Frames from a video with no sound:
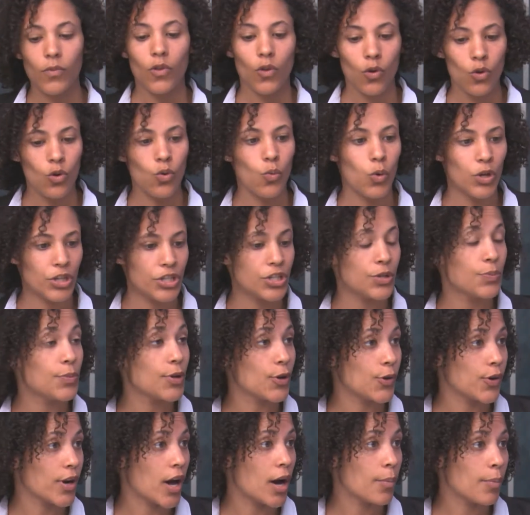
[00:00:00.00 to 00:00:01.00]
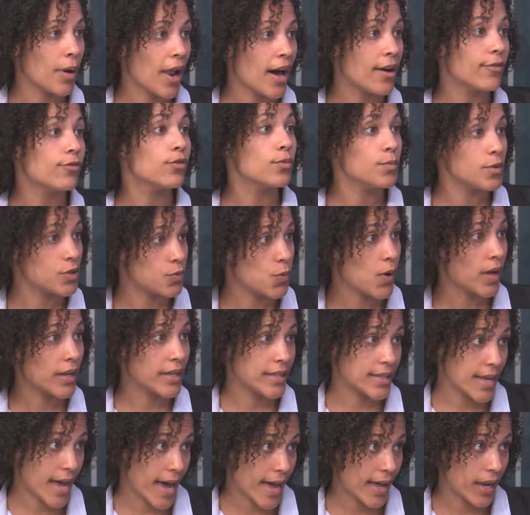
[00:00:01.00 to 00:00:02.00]
who want to be on our platform, as well
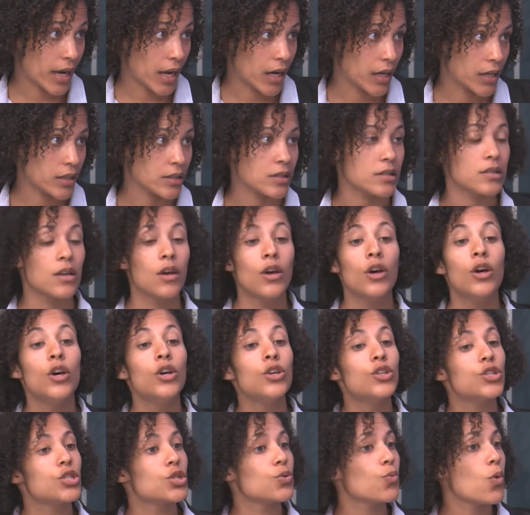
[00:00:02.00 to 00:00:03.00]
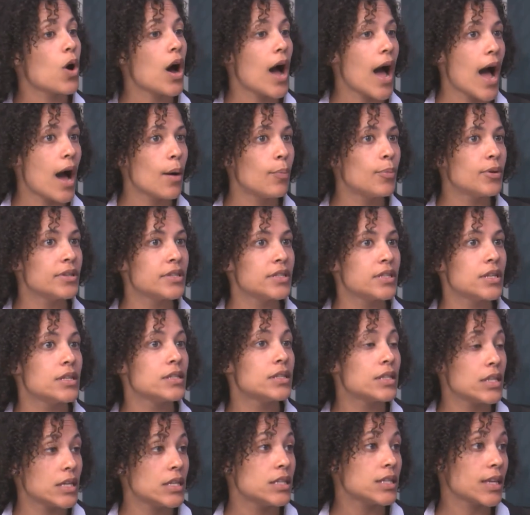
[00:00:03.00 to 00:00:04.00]
as airlines. So what happens is
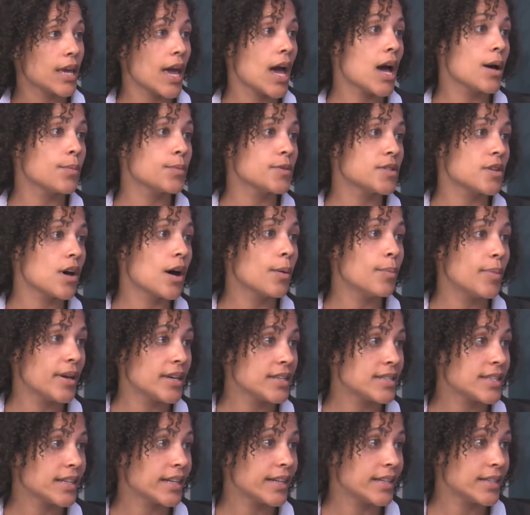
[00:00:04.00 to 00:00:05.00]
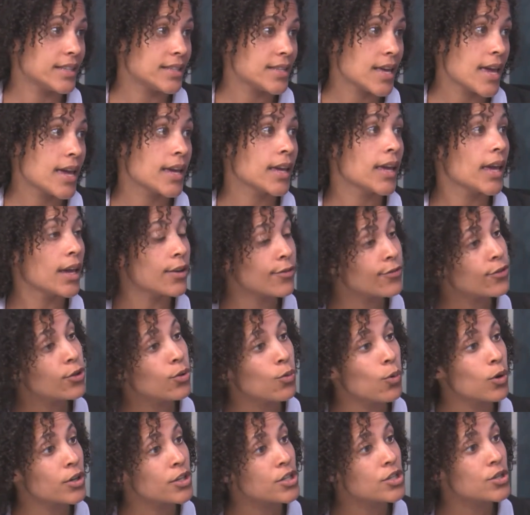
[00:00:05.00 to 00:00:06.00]
these camps are basically saying, if you
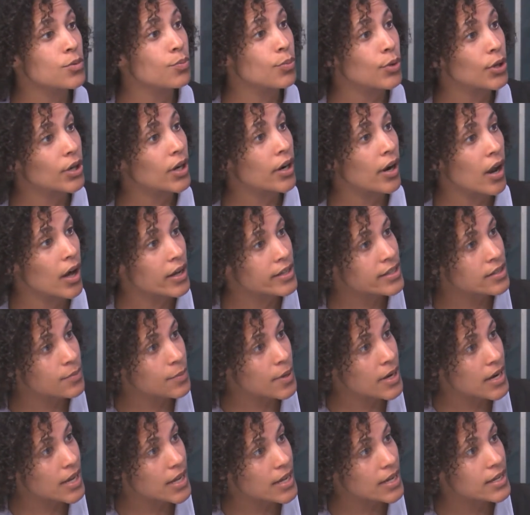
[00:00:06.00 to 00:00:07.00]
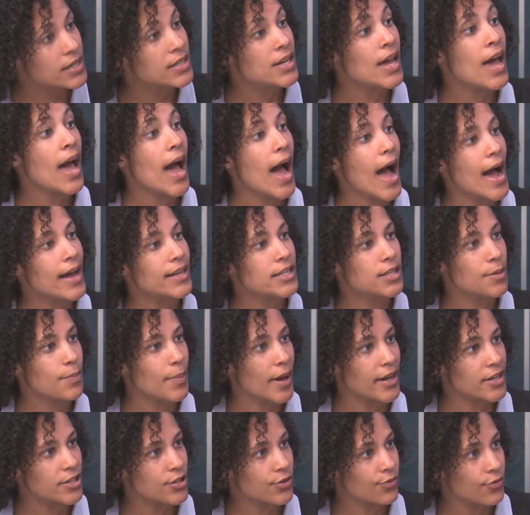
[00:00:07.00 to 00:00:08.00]
want to book last minute at a
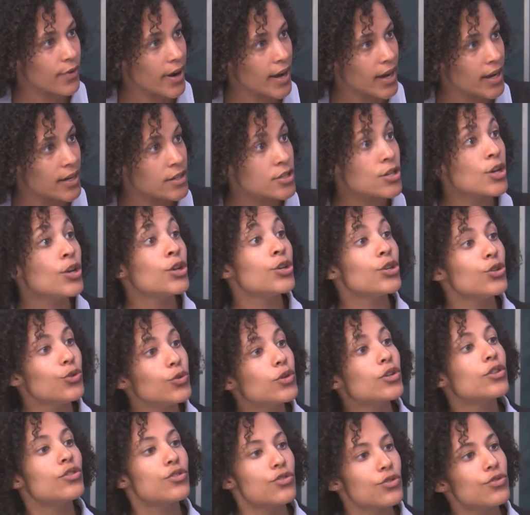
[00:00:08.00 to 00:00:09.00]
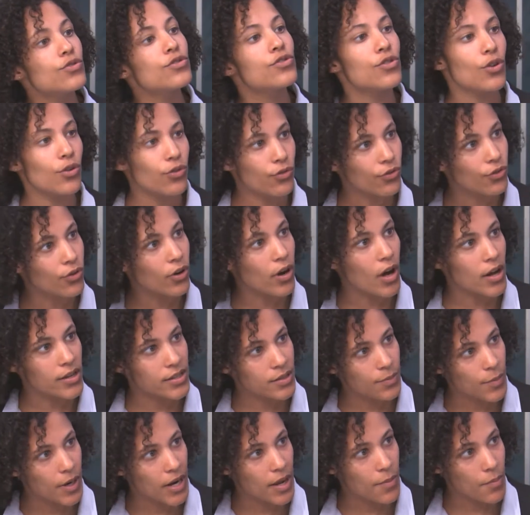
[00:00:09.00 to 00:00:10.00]
better rate, you can do so through
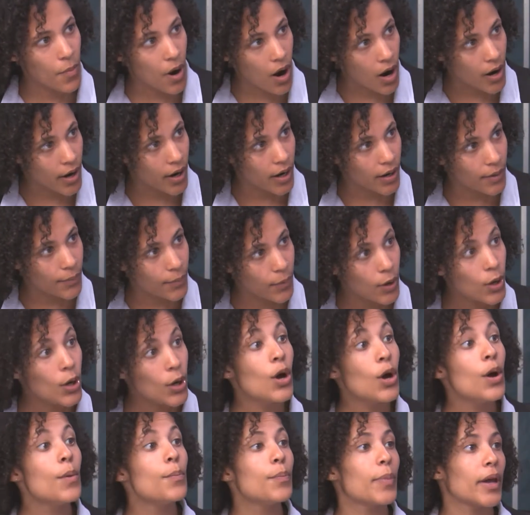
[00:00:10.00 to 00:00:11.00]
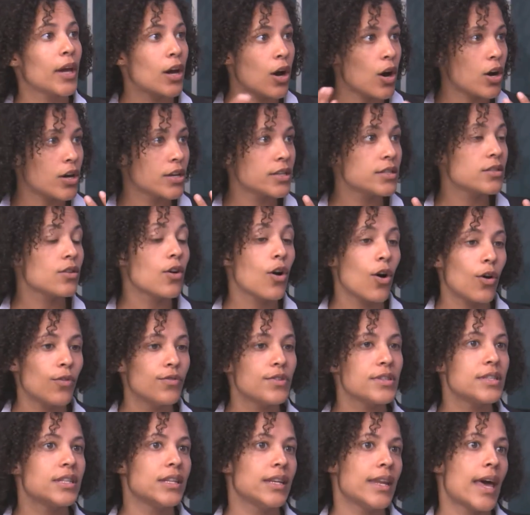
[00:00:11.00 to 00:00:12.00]
Last Minute Mara. Because
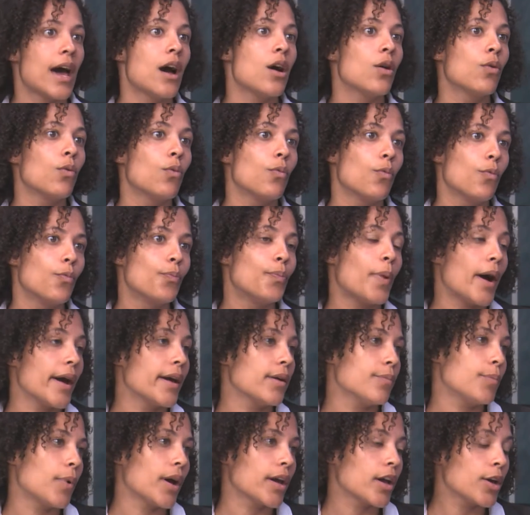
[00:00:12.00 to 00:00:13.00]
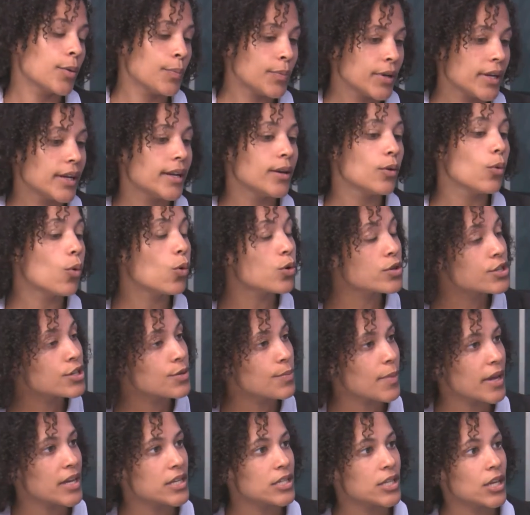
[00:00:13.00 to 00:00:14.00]
obviously now, by completely
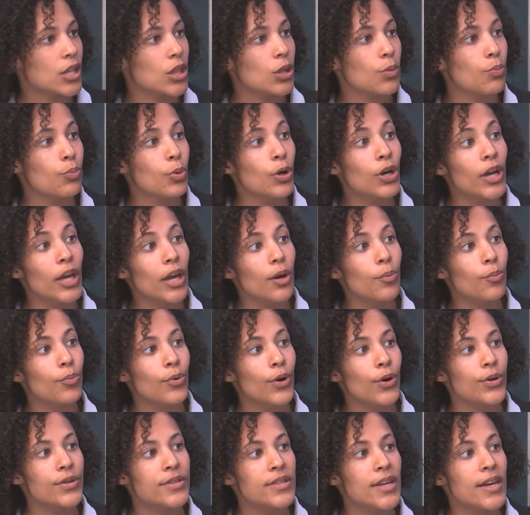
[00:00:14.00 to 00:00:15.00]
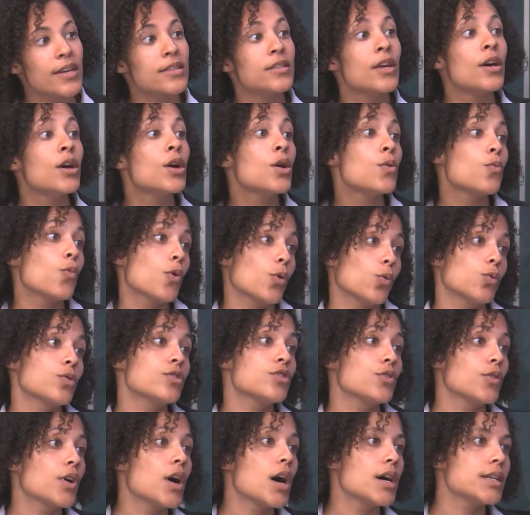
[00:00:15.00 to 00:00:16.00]
automating the booking process, we're
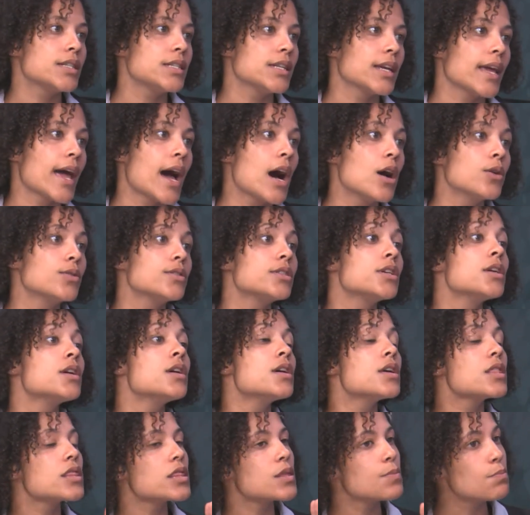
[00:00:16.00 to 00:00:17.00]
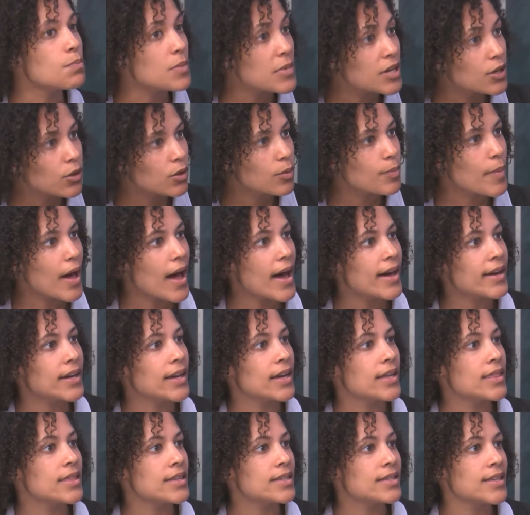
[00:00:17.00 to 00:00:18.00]
also cutting out the middleman,
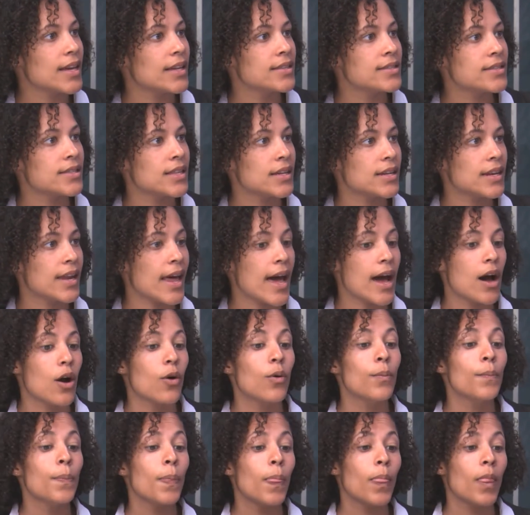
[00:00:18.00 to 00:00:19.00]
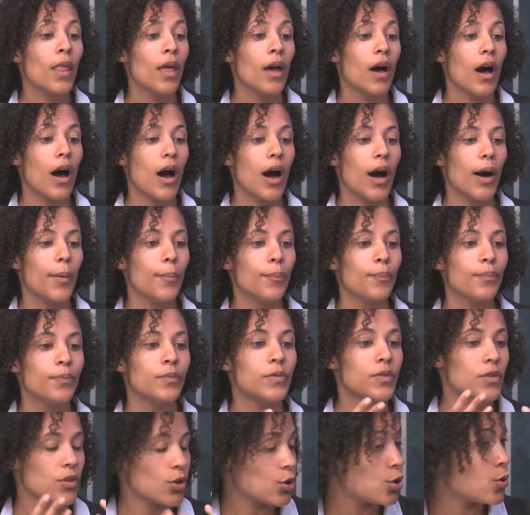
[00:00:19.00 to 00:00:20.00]
in the sense that now
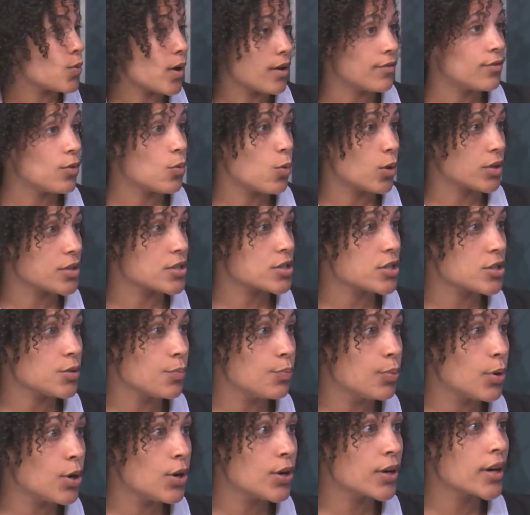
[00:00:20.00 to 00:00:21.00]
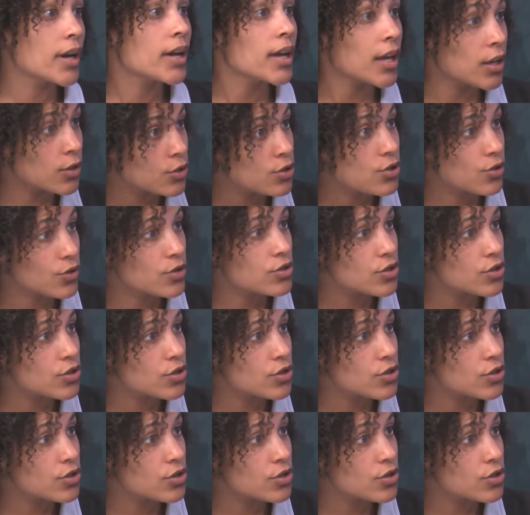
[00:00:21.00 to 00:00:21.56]
whoever wants to book can do